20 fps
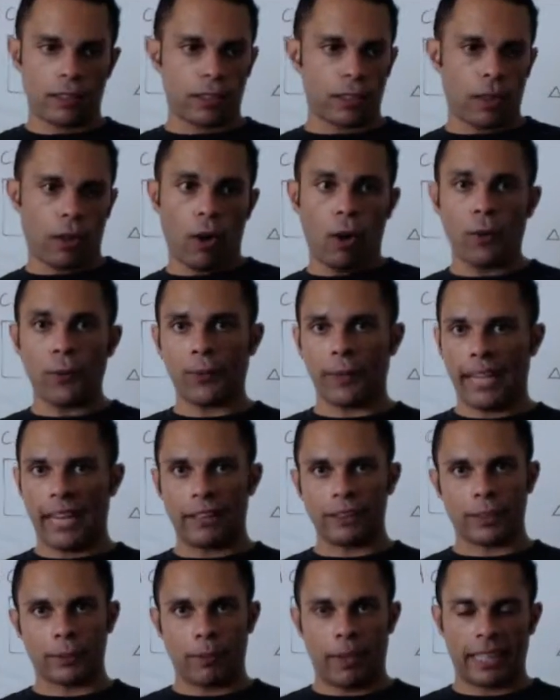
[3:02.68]
all the way down
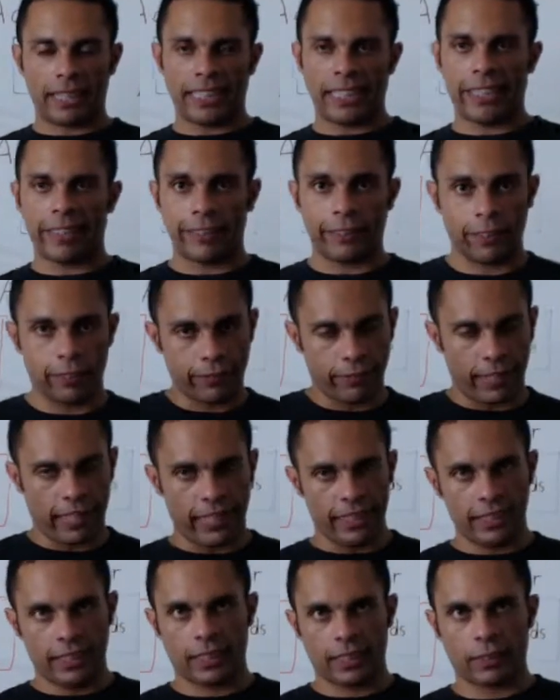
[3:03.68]
to bacteria with phage.
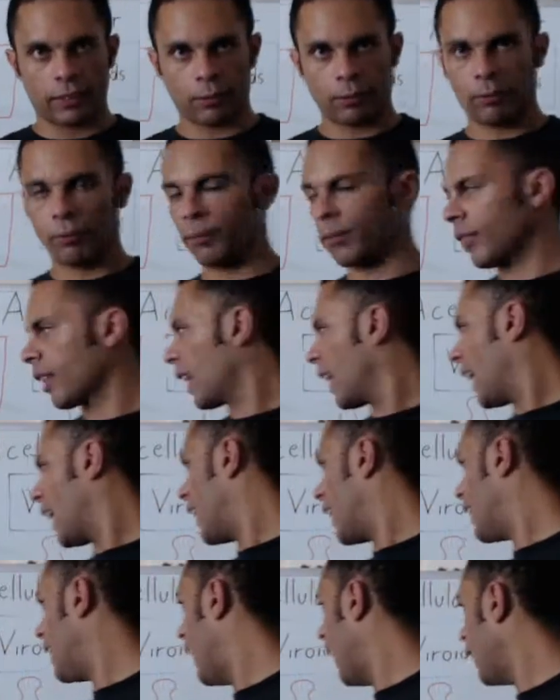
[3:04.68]

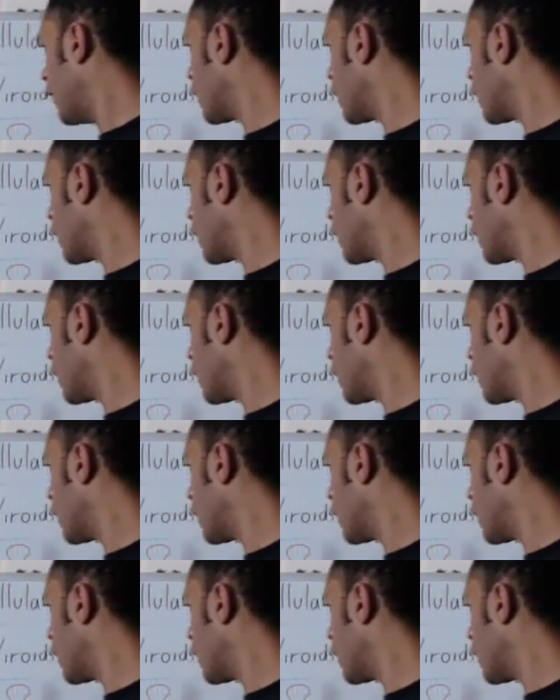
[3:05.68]
Next